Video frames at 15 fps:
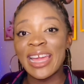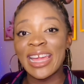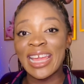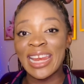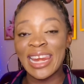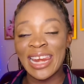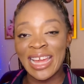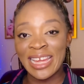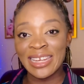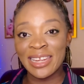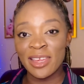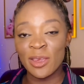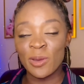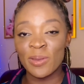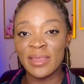in
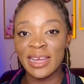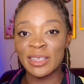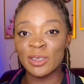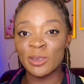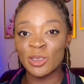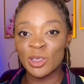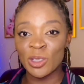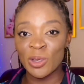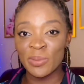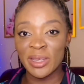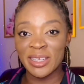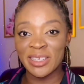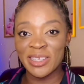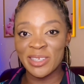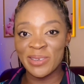landing you your job
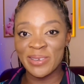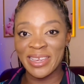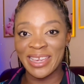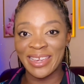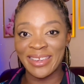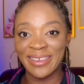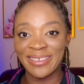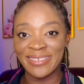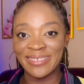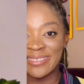in the UK.